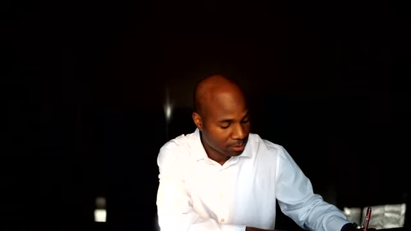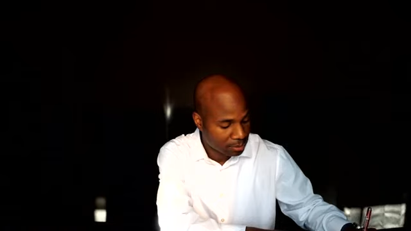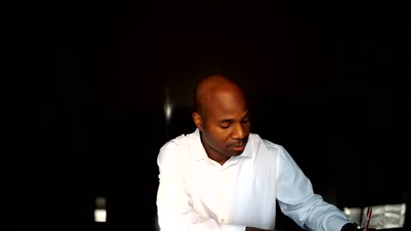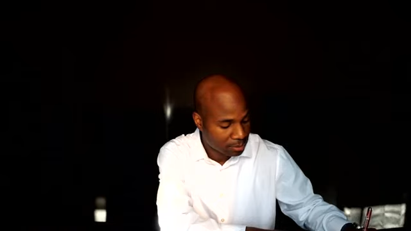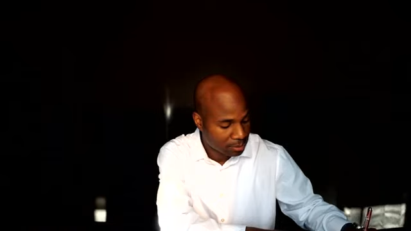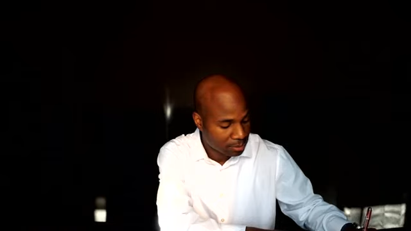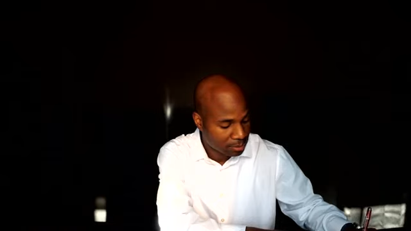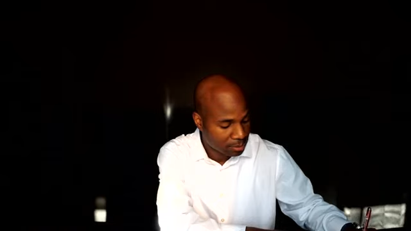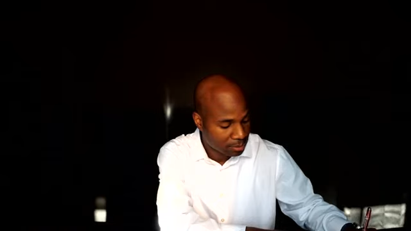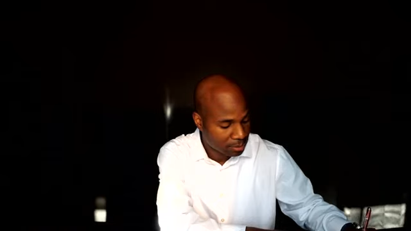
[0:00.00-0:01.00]

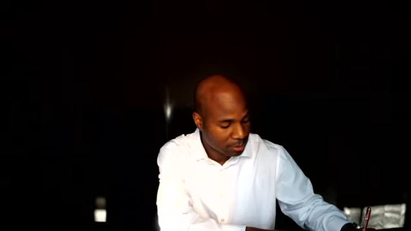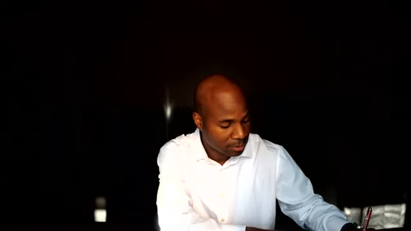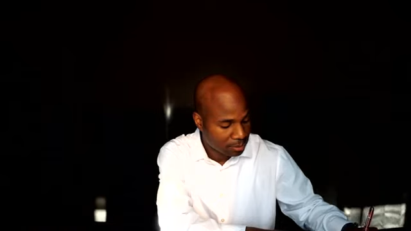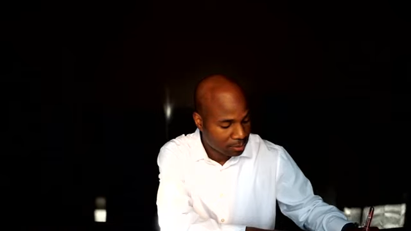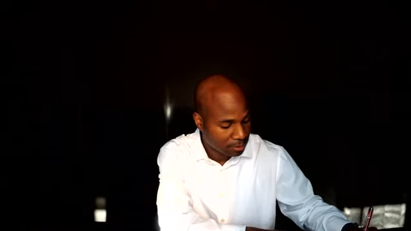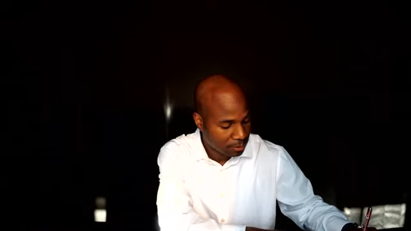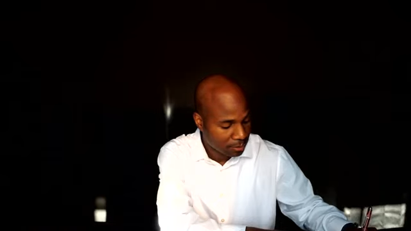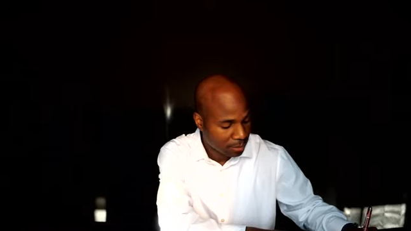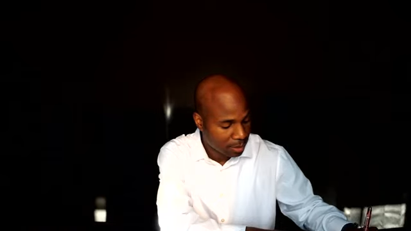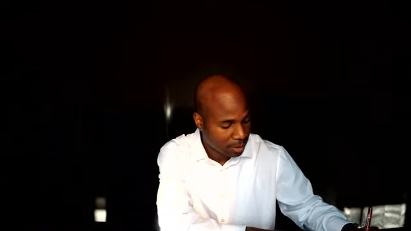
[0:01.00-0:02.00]

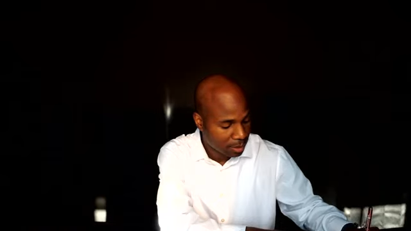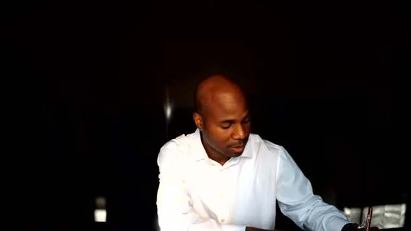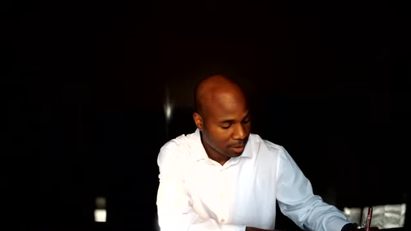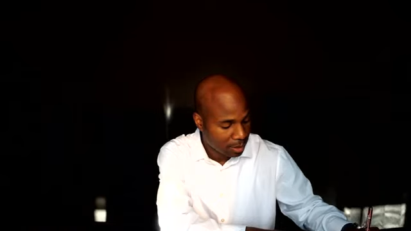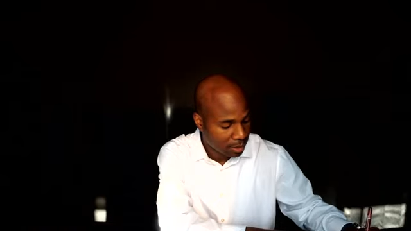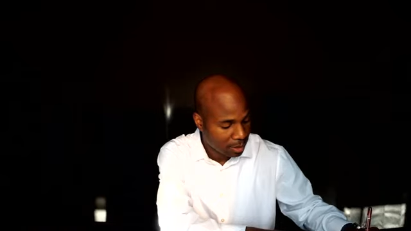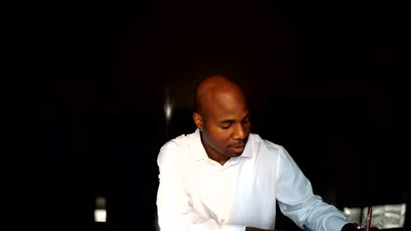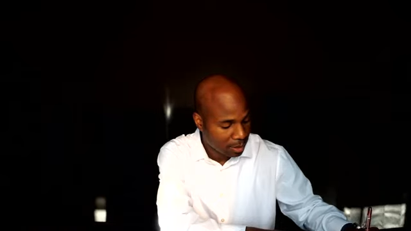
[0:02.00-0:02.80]
Nobody speaks.